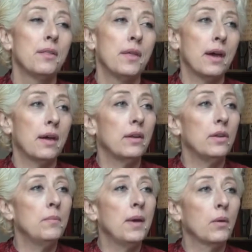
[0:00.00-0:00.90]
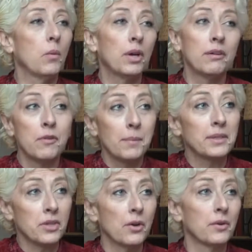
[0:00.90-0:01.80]
that you make working for
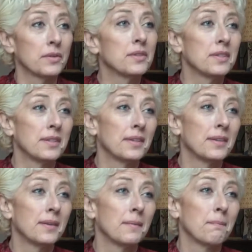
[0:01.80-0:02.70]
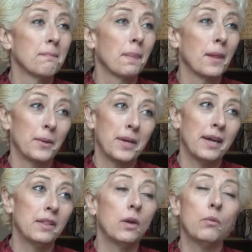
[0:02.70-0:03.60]
McDonald's.
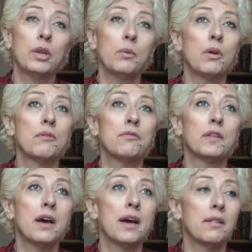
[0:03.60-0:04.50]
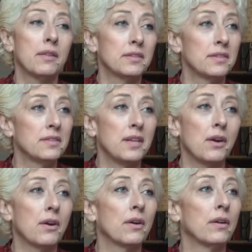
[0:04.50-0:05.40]
Okay, they really want to fly. This is
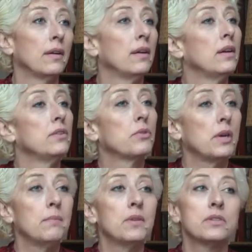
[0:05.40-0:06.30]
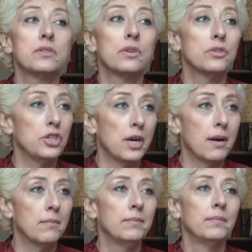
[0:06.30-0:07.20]
their dream. This is their job.